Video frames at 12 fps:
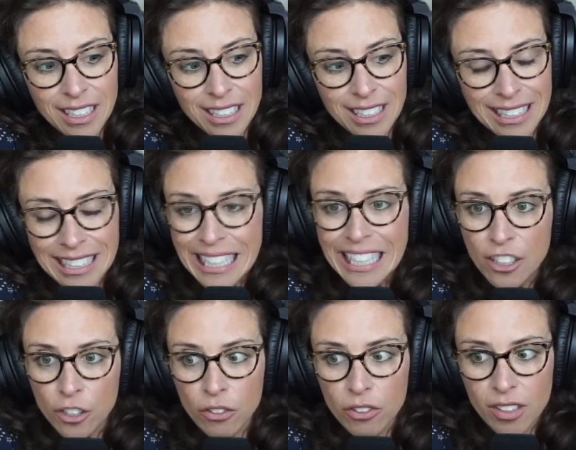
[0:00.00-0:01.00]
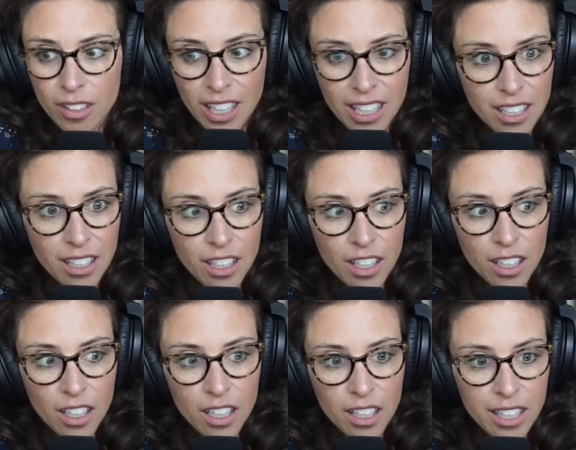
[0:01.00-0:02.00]
needles, like
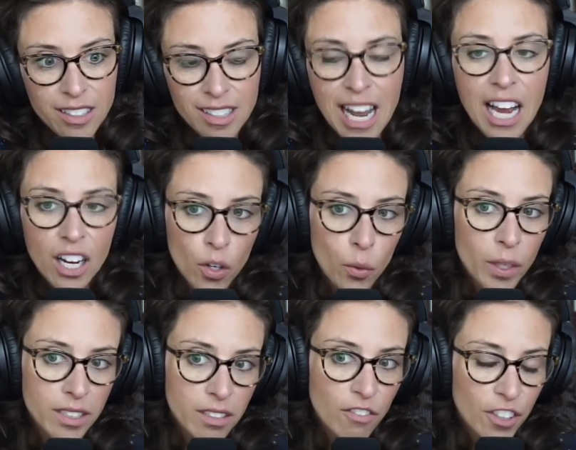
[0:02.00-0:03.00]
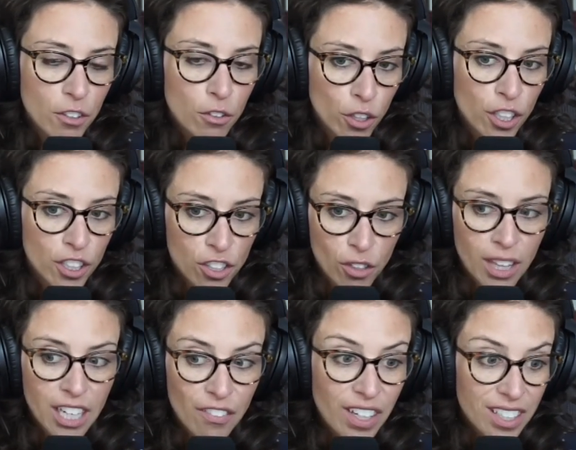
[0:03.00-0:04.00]
it's not going to feel good. So
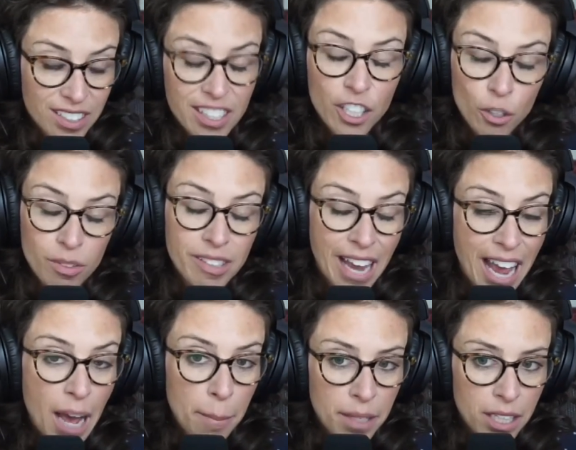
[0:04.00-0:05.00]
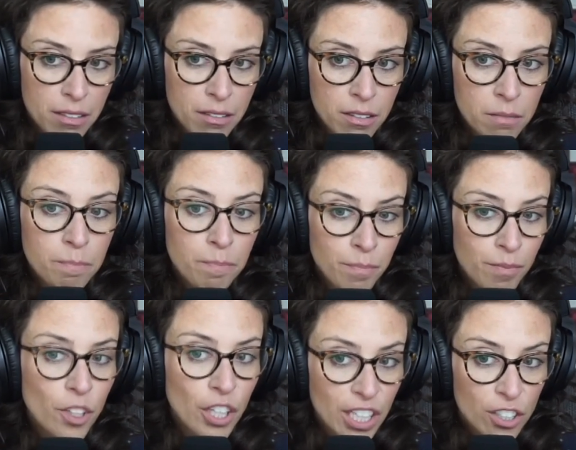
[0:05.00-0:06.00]
then if it continues to happen,
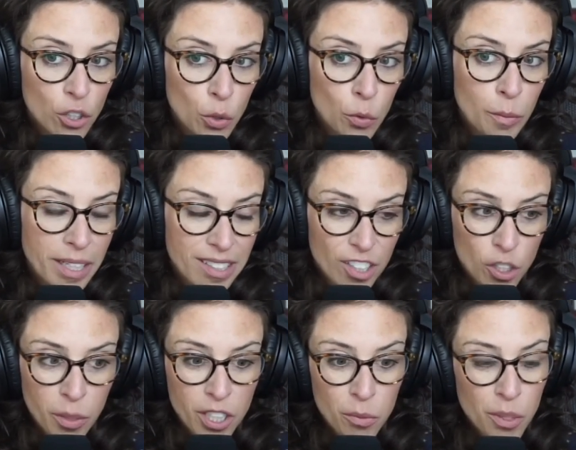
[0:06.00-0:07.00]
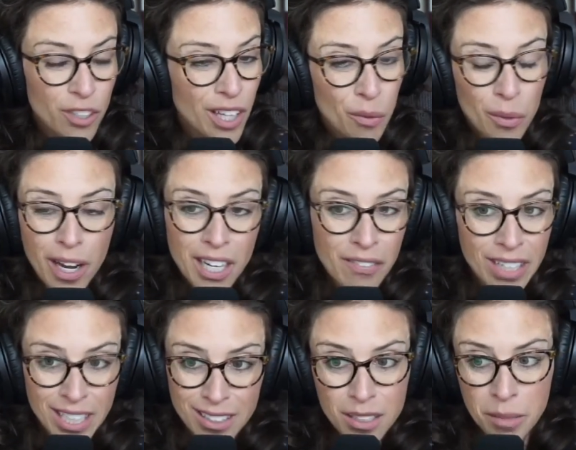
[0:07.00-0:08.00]
you get into a roommate situation where you're like, we're not even
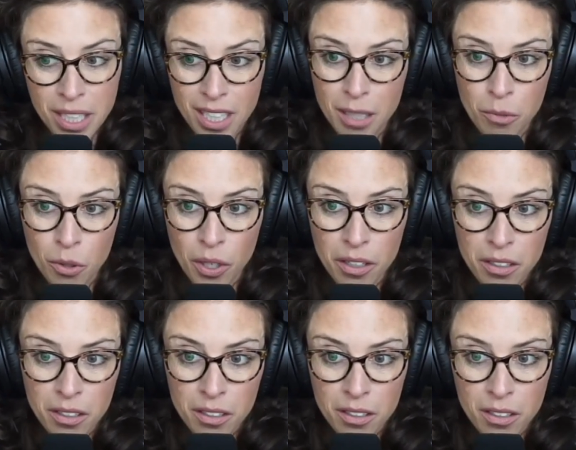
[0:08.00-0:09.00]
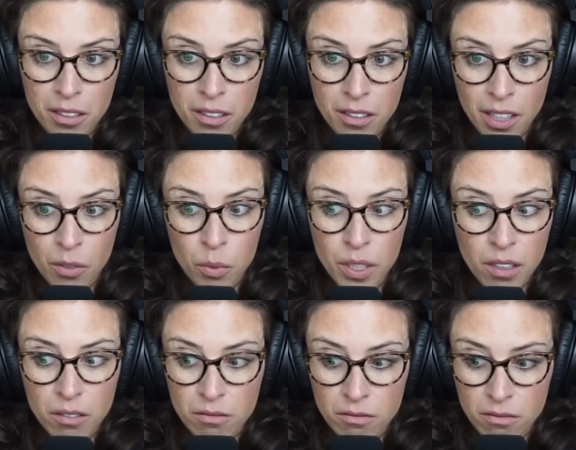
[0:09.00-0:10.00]
intimate anymore. Like we don't